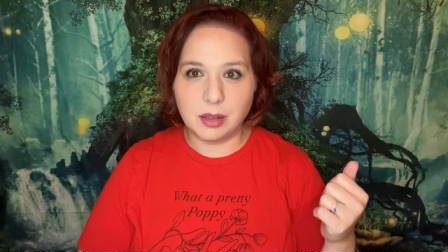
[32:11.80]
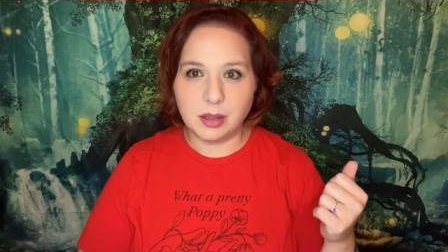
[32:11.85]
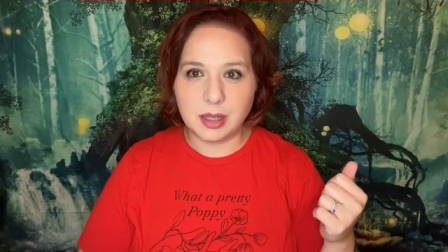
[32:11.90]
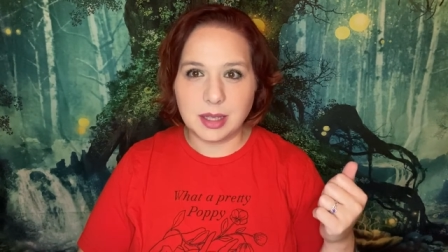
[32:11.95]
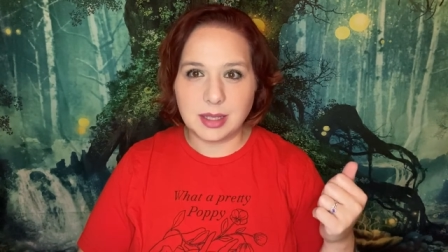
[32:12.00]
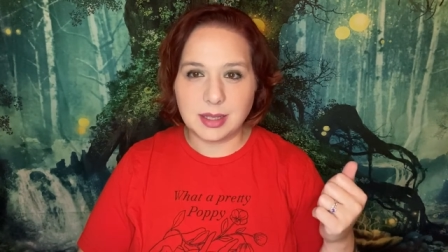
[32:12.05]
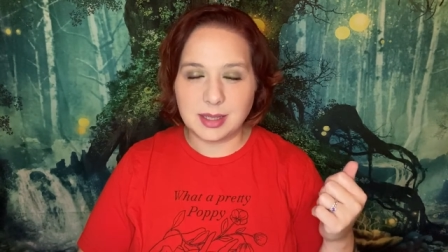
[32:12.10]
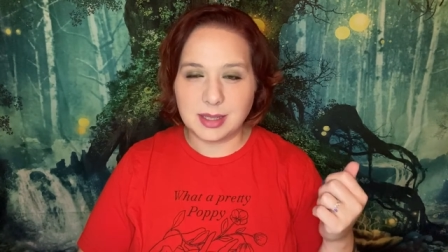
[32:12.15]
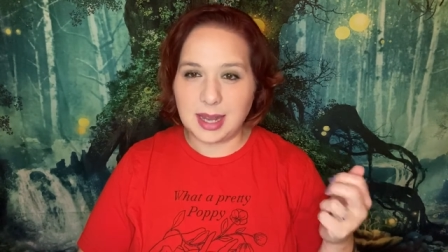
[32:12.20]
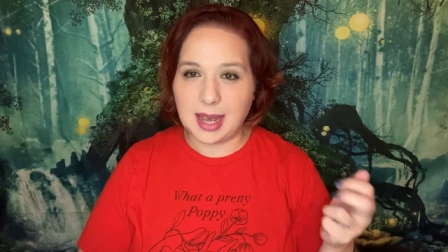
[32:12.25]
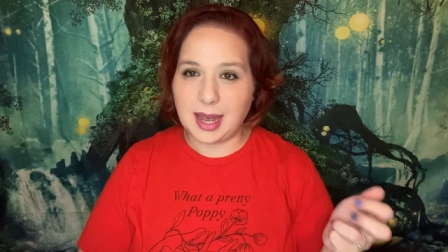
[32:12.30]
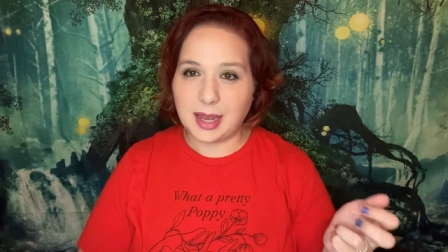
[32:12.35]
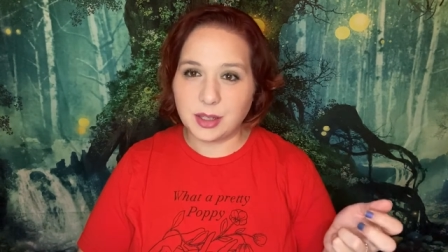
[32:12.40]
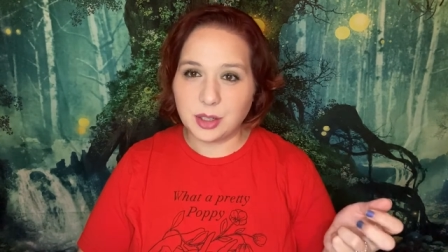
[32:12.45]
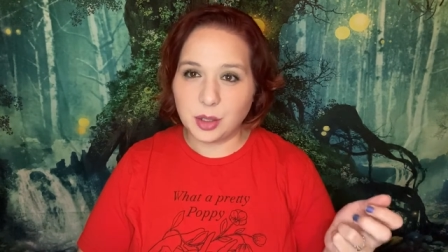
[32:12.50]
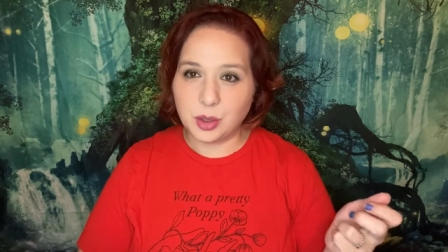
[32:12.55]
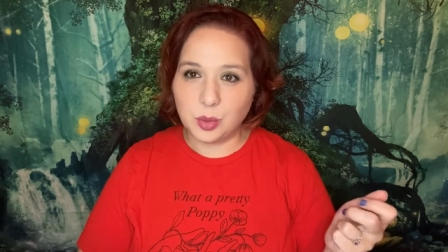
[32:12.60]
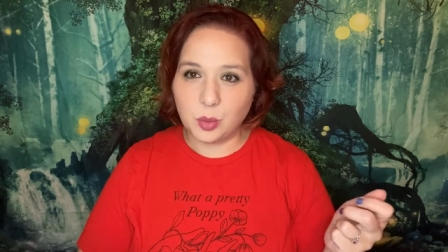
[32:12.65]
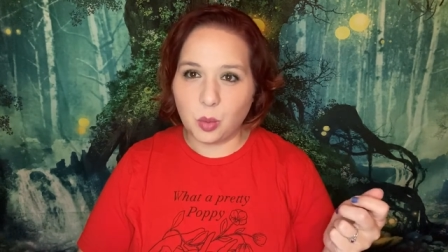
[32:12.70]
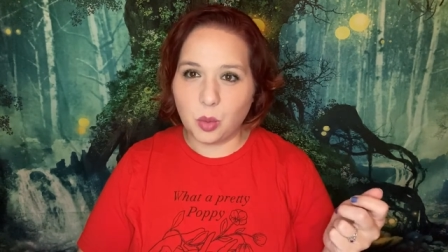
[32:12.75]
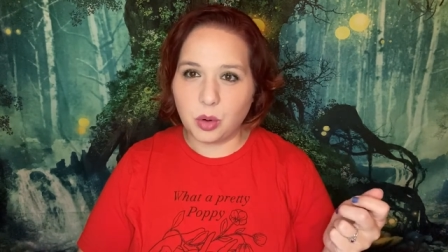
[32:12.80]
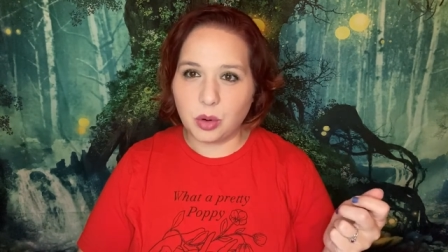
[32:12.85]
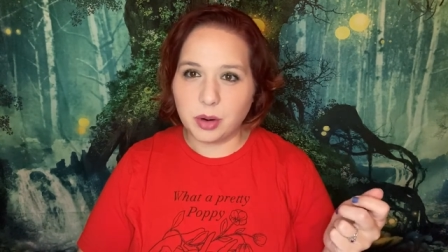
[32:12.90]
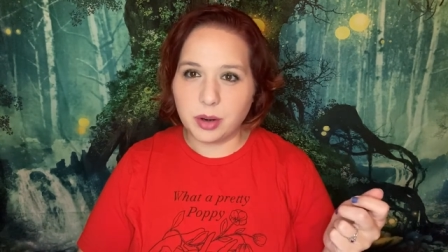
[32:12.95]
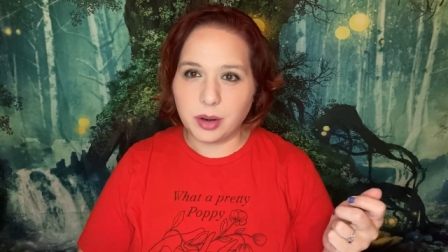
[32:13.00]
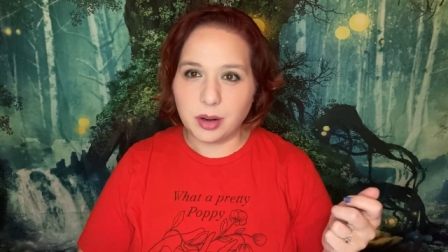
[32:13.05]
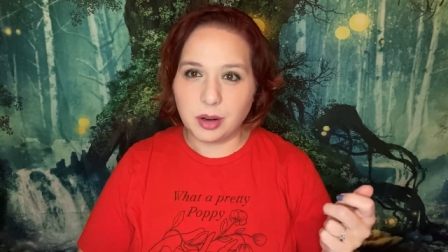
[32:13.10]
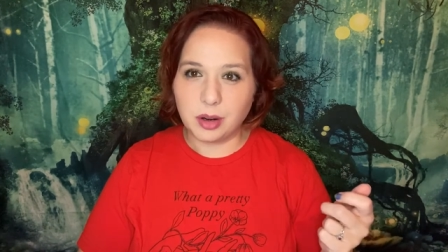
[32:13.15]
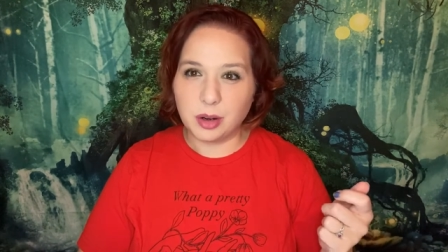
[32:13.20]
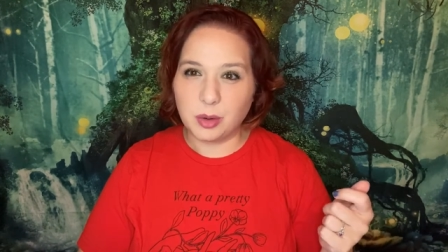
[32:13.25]
this tattooed
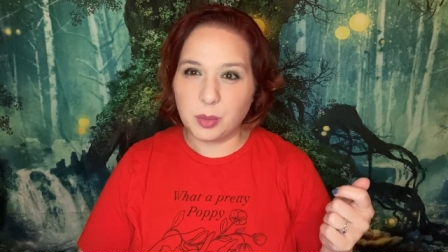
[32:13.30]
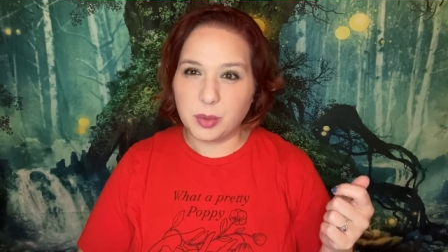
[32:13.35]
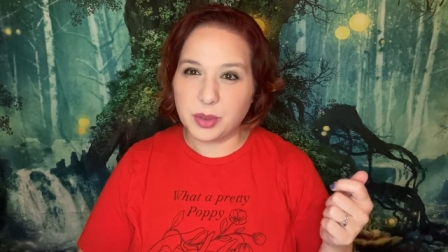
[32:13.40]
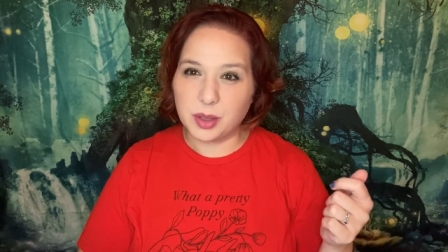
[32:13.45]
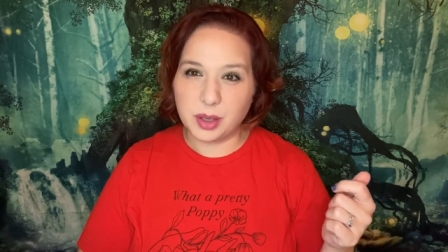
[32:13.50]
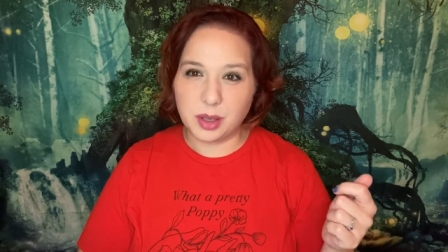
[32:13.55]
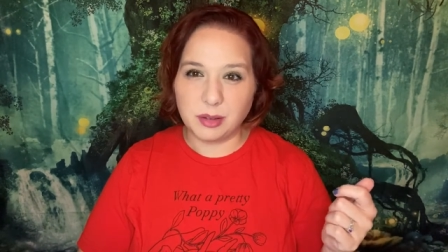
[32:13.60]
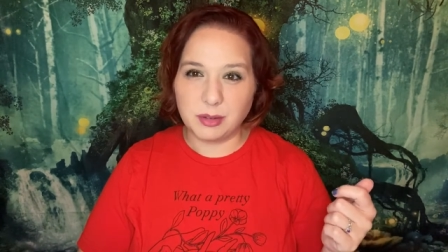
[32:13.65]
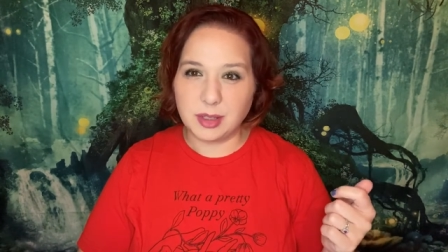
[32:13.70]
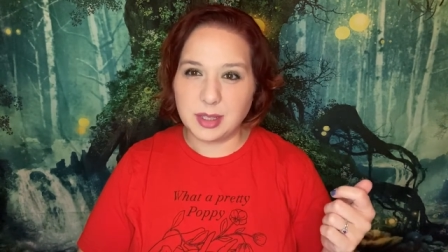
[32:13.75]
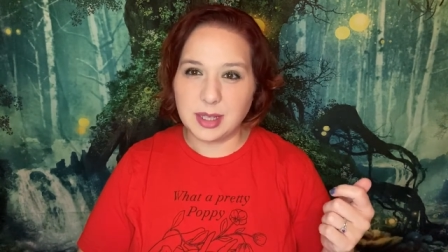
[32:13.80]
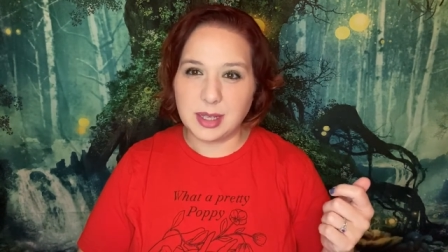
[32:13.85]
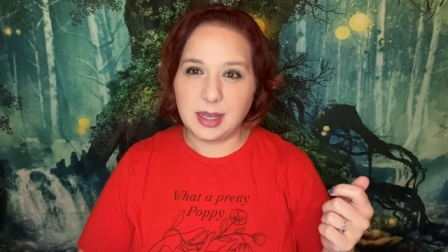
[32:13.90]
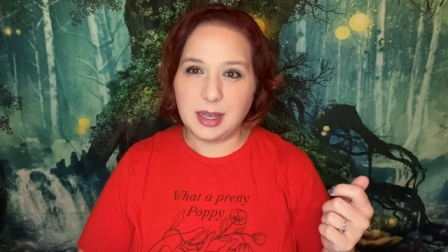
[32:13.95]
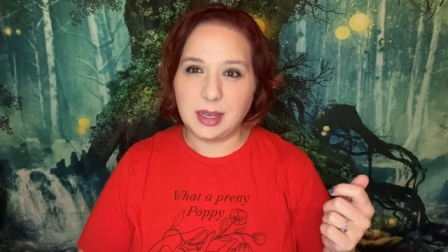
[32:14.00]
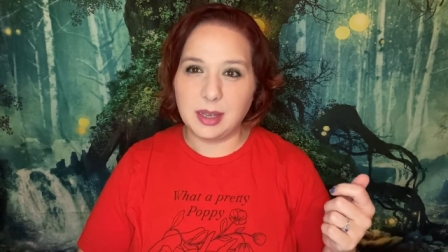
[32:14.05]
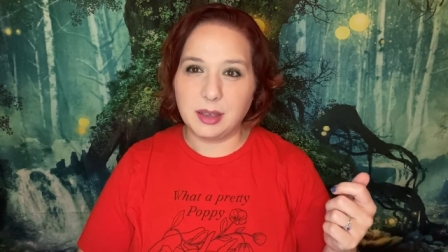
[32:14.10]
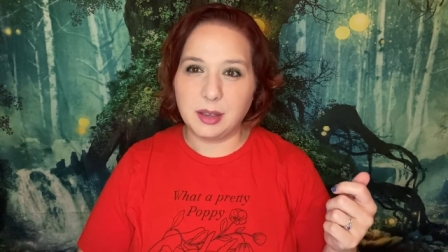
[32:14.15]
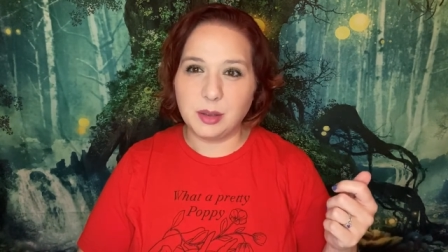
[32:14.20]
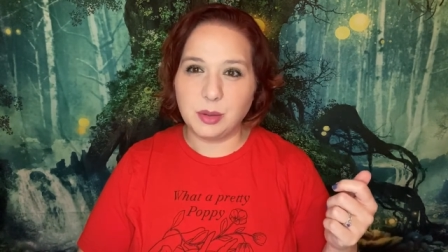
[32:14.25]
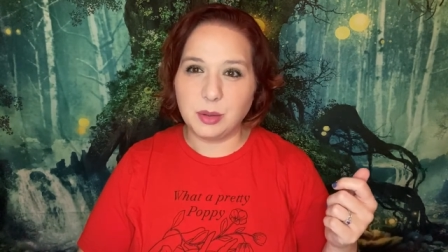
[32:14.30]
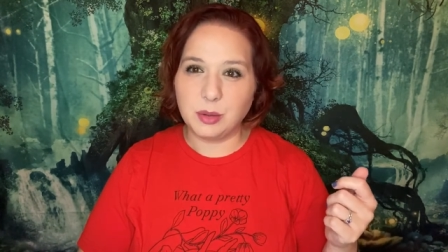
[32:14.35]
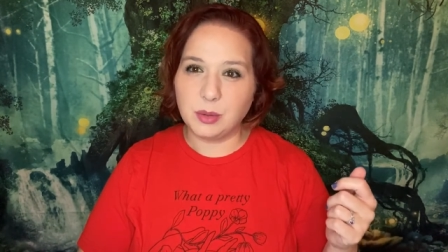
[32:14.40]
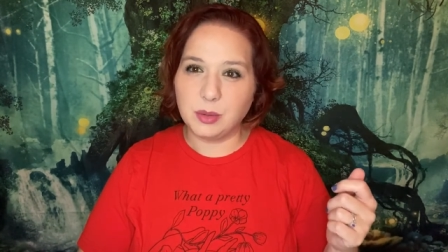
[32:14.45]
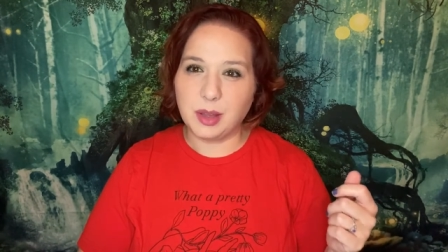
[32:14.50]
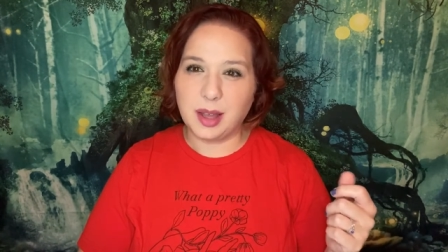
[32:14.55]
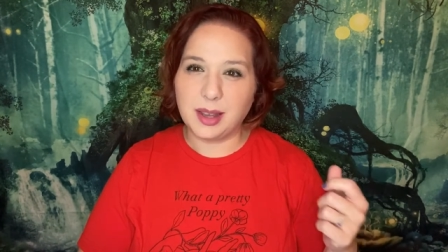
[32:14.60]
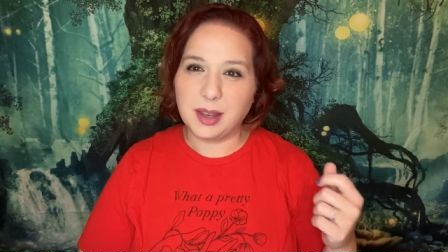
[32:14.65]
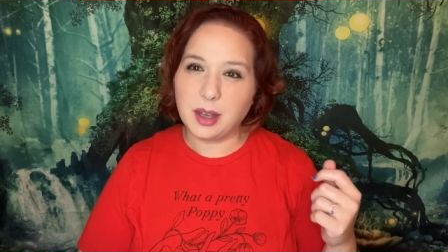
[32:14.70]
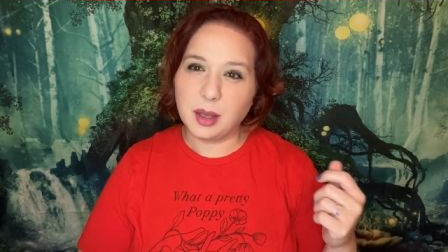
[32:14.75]
warrior with a goatee who
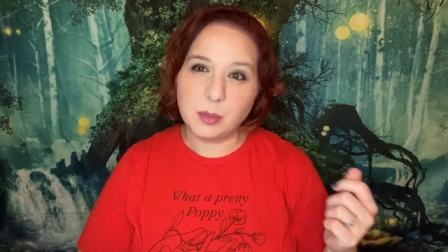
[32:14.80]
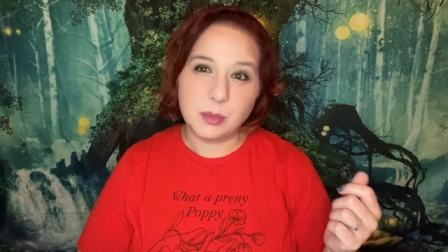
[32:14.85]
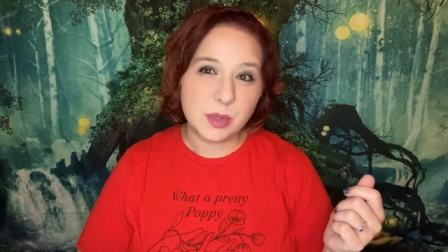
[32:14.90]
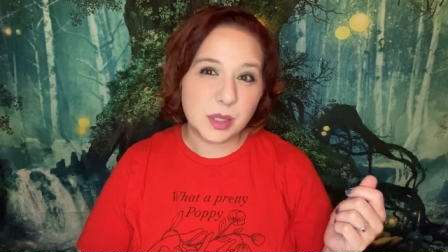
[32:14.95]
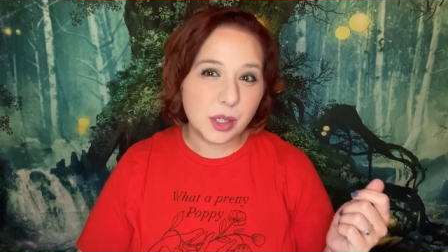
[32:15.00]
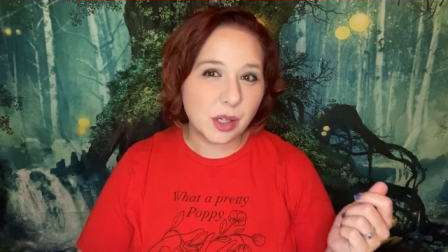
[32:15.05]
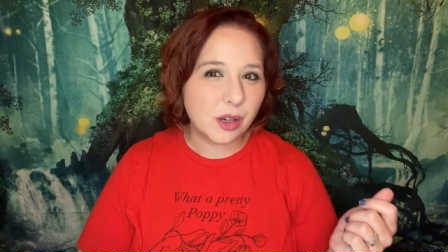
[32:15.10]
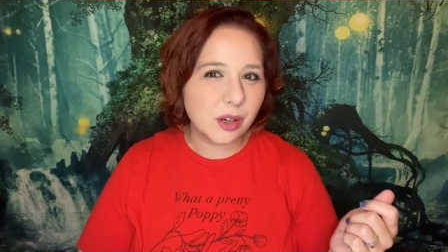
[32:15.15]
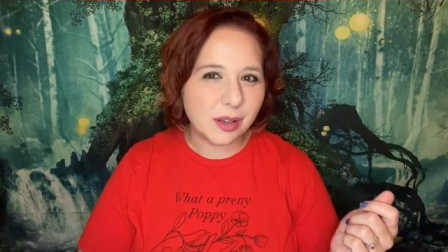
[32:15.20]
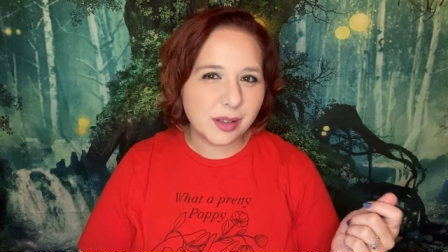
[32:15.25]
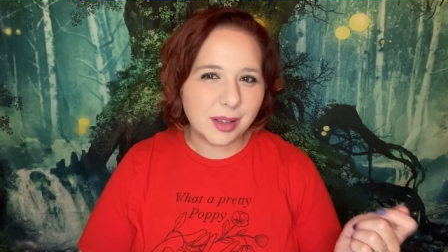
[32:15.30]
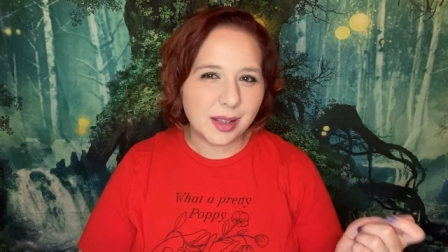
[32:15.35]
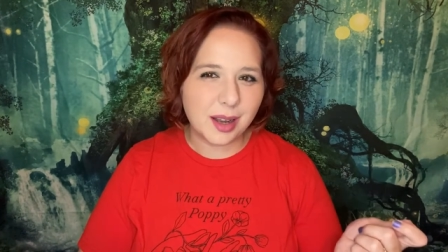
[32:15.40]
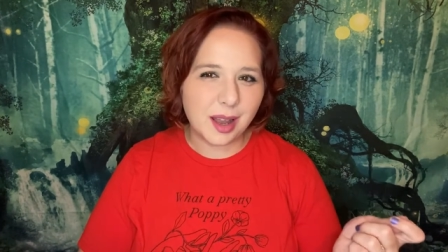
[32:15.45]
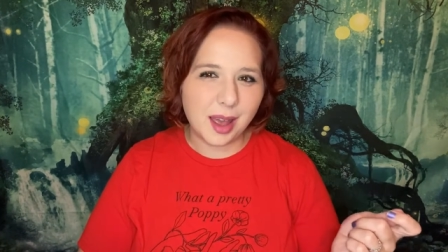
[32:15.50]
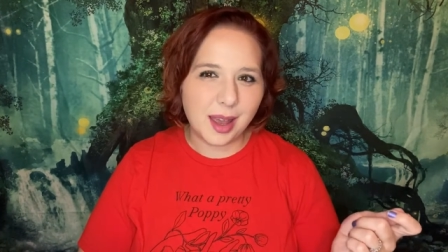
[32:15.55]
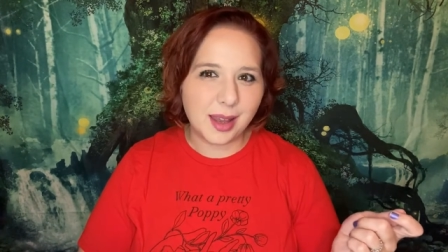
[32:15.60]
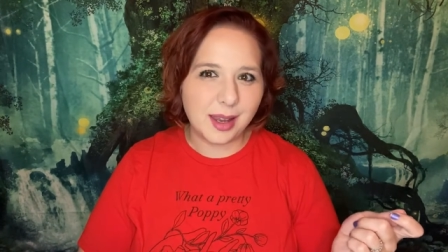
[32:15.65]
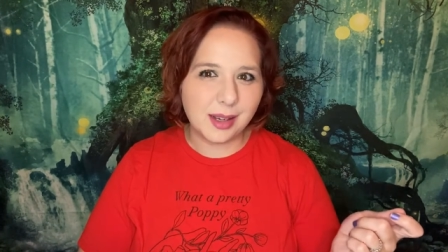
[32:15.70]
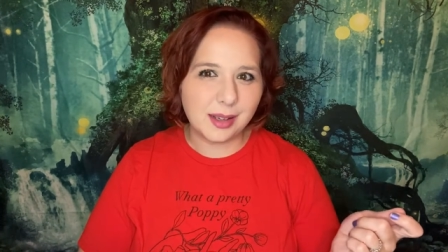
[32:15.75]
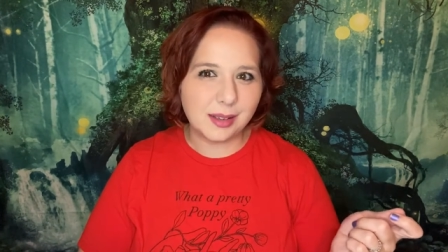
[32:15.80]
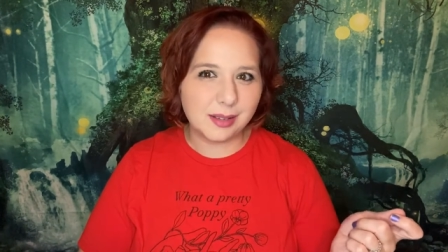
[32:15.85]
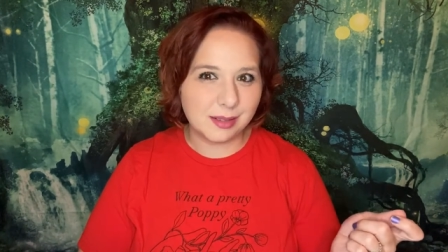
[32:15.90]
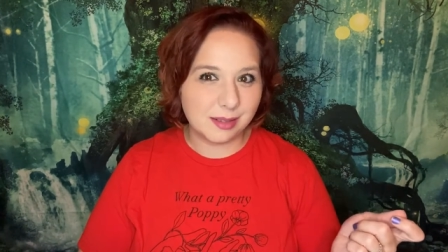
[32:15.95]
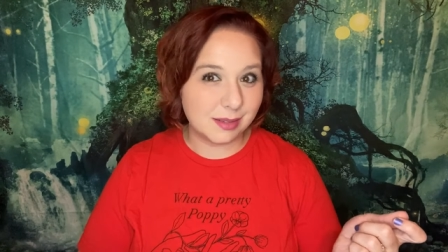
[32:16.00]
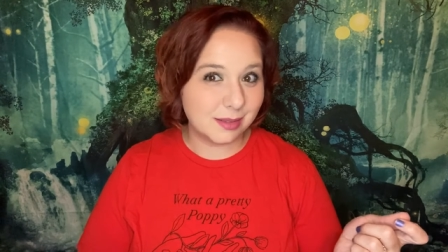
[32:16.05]
like comes to her in the night